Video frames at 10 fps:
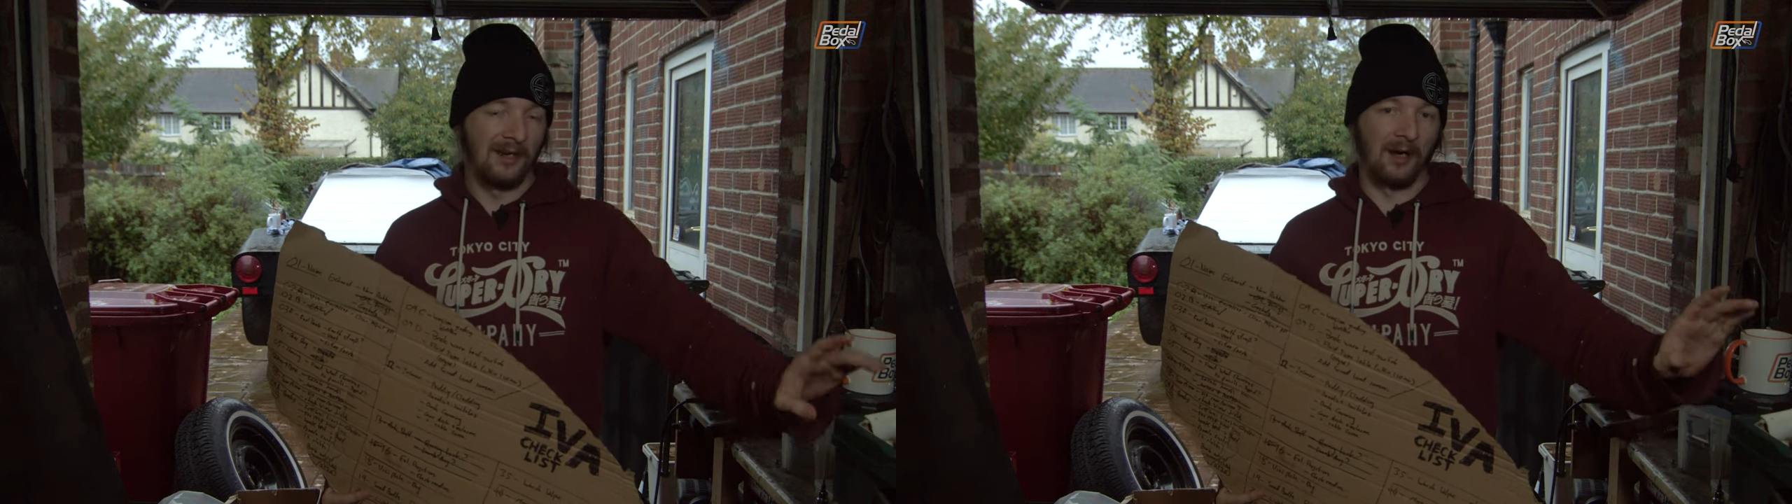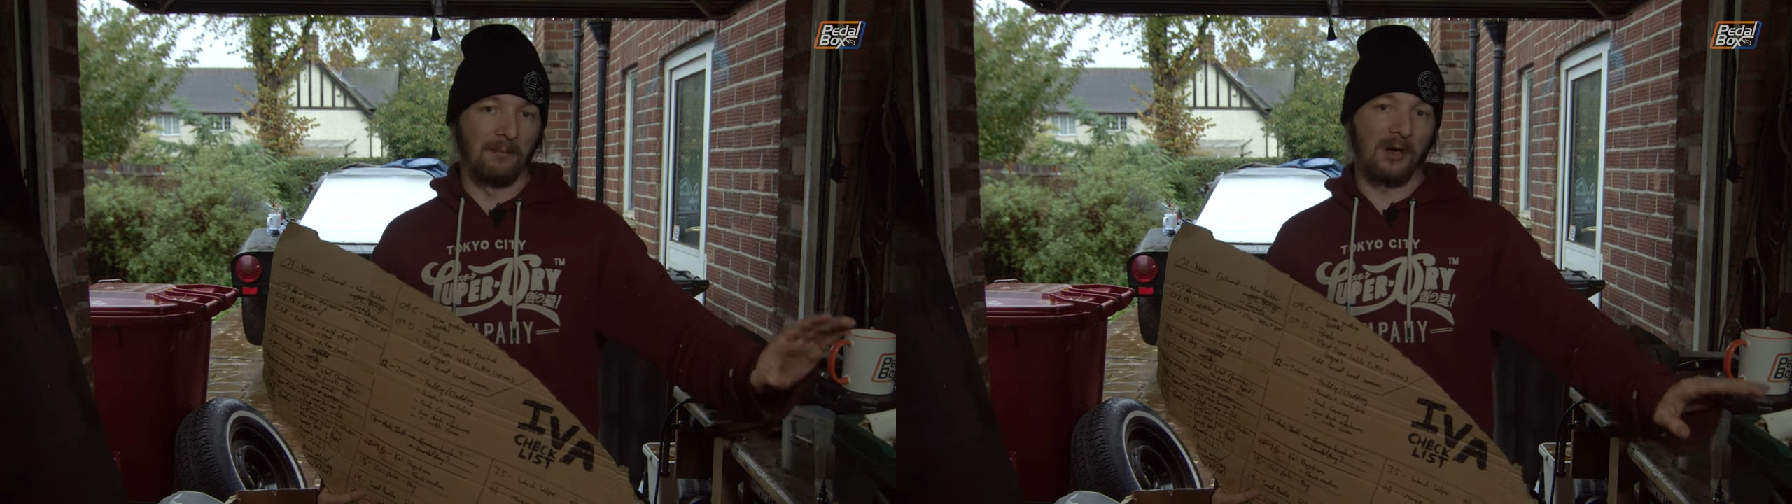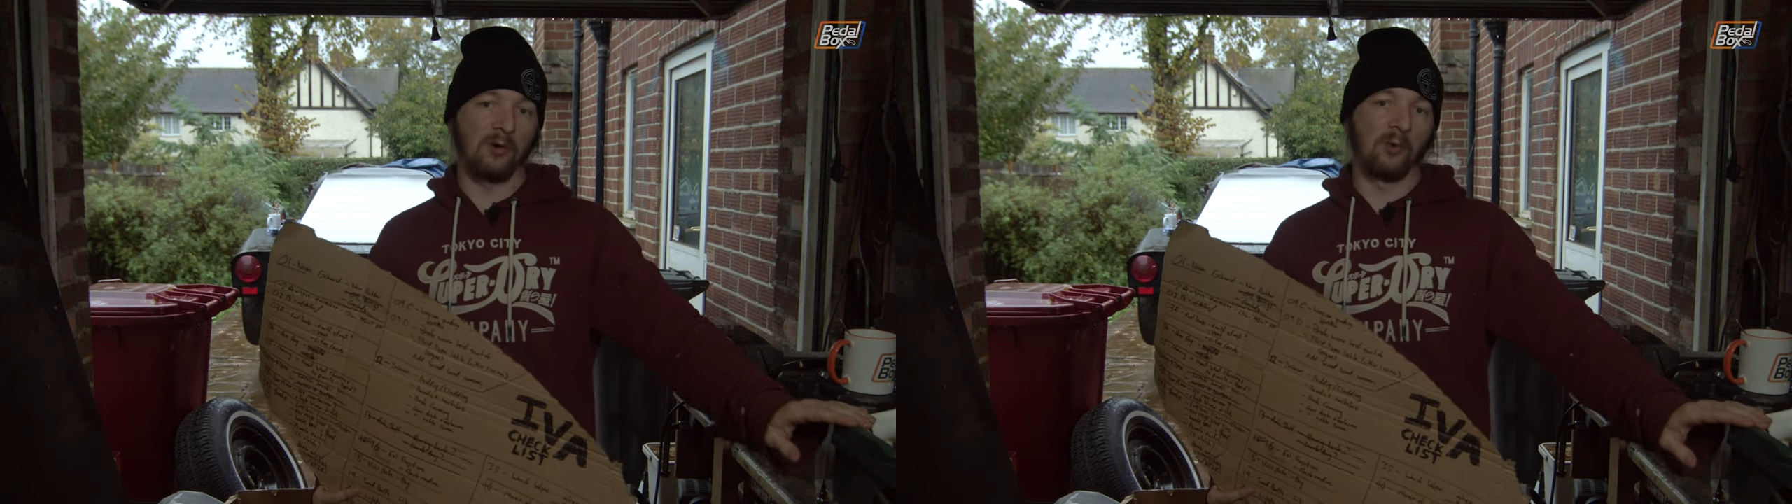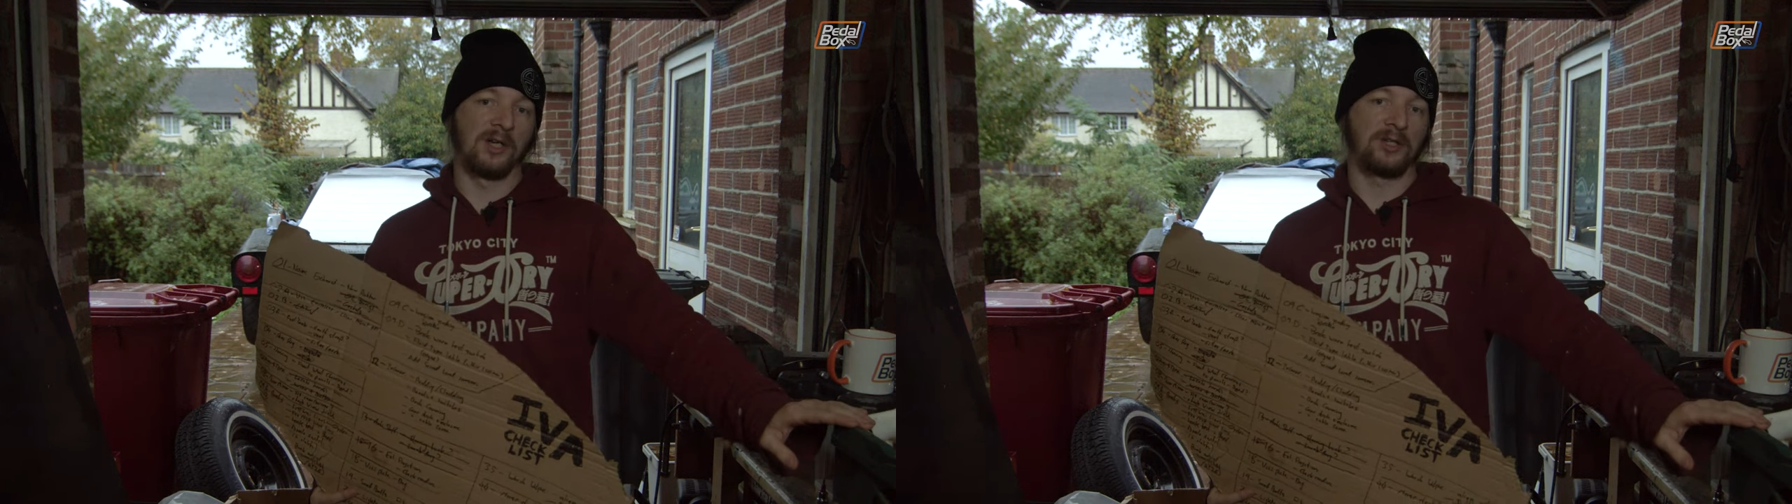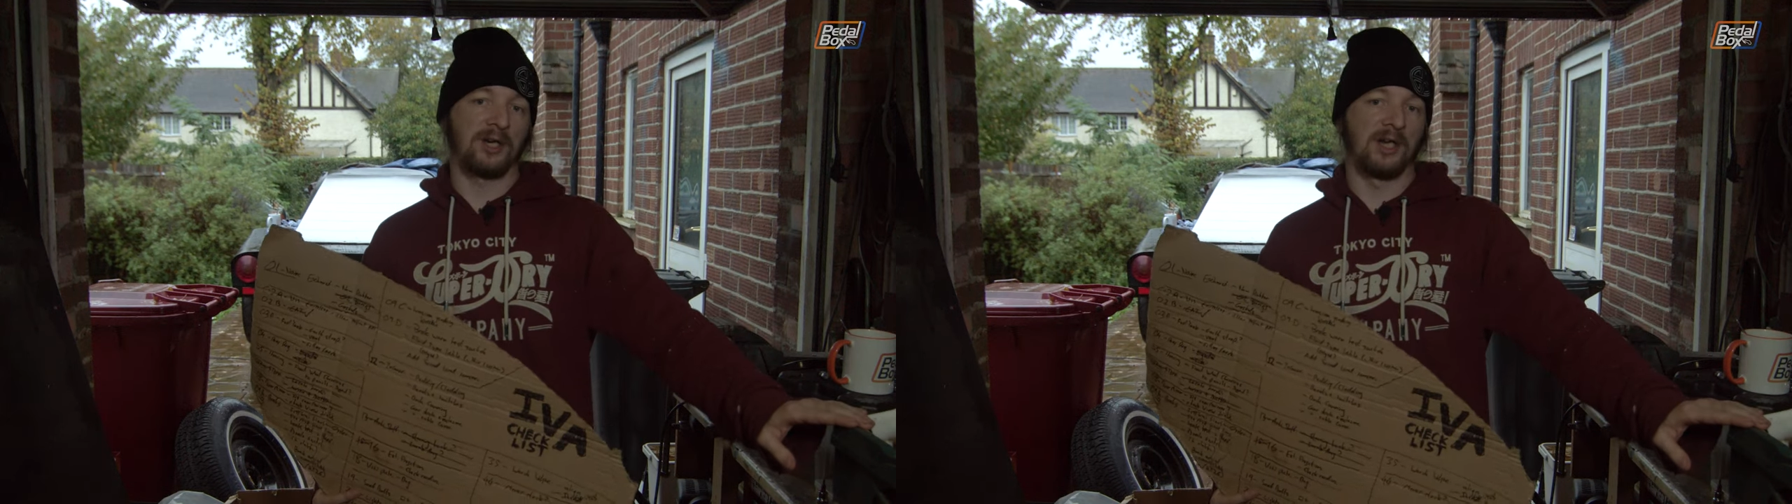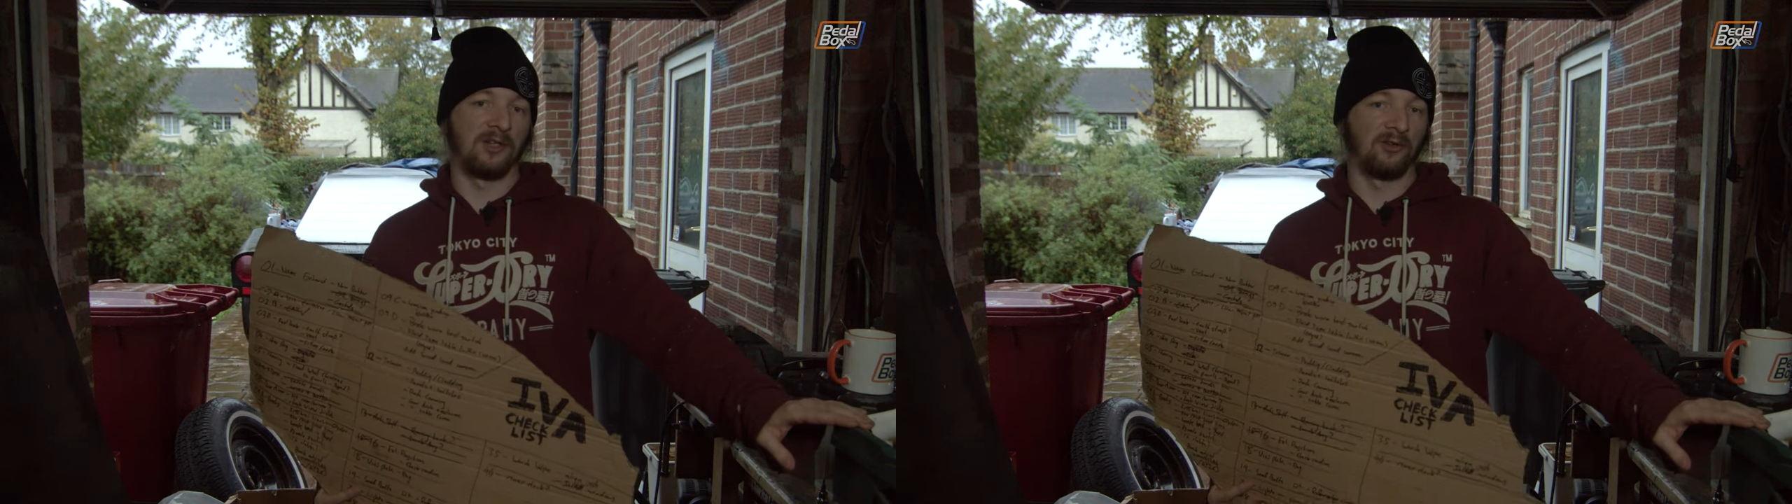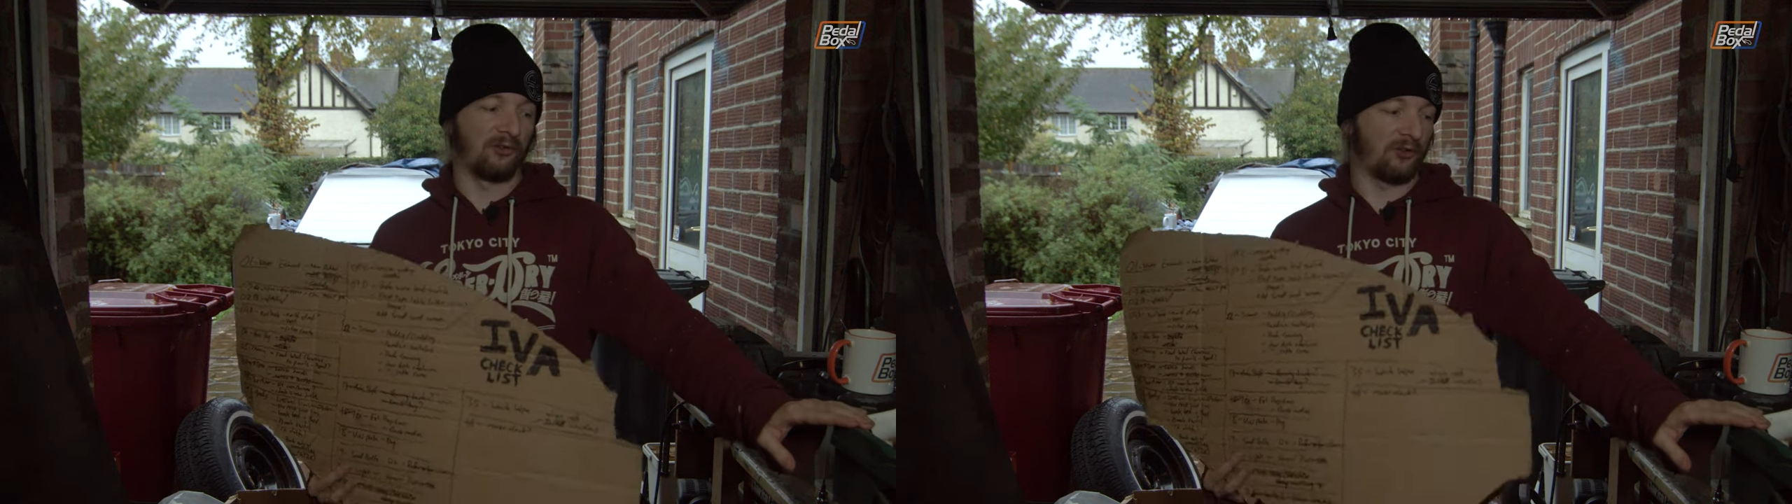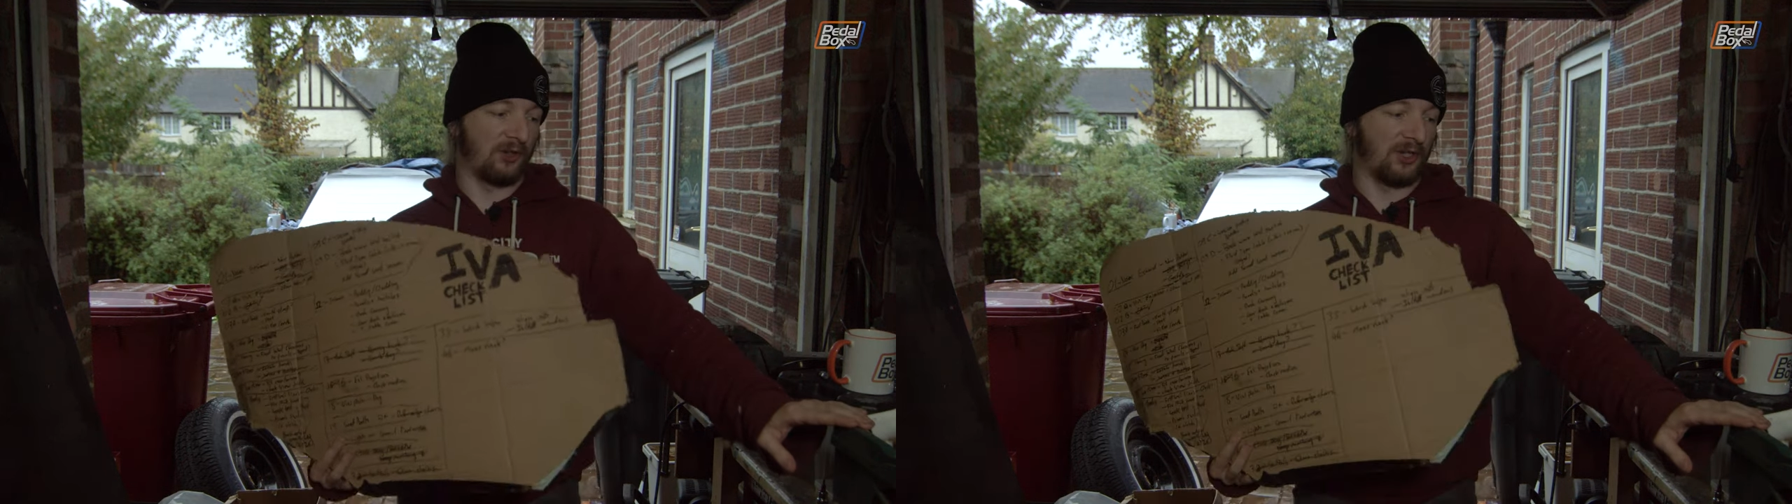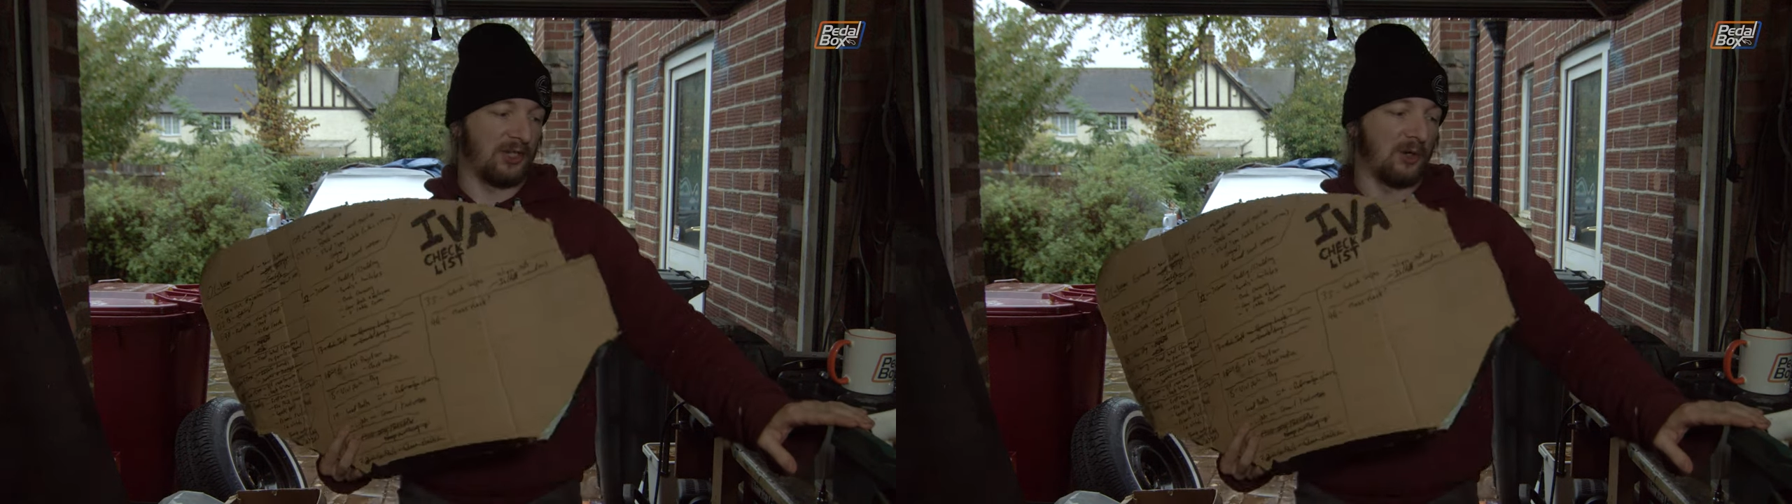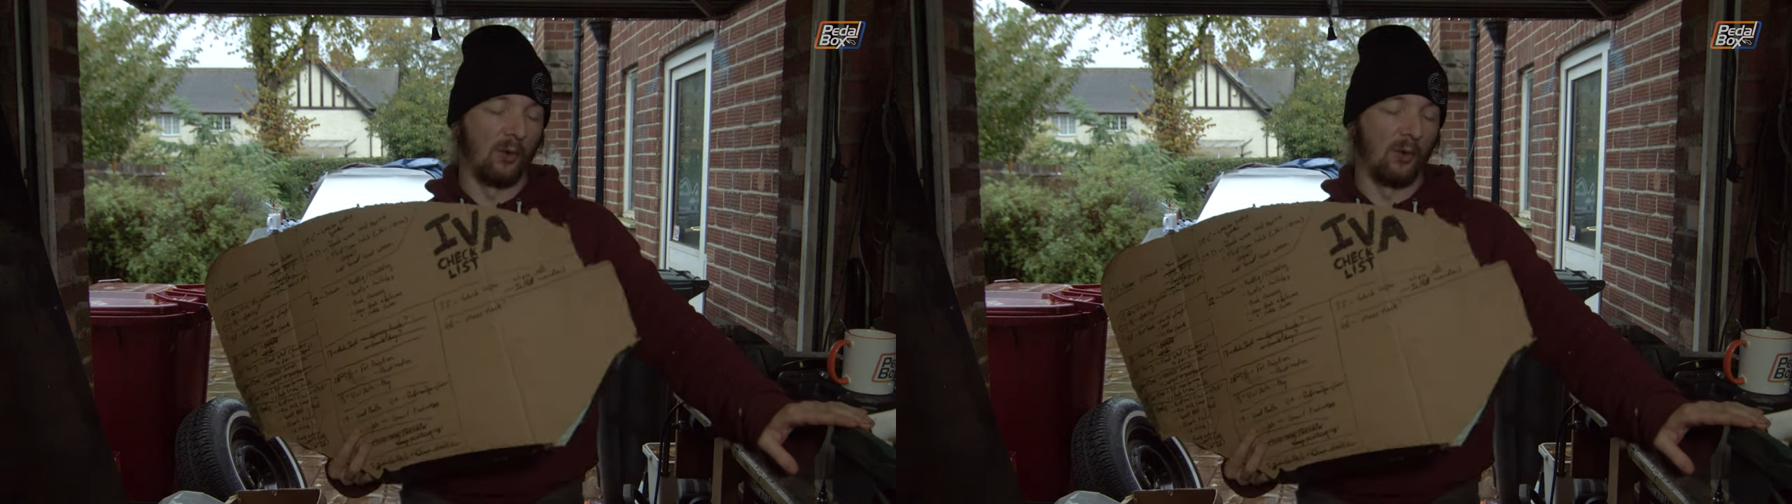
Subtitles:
among which is the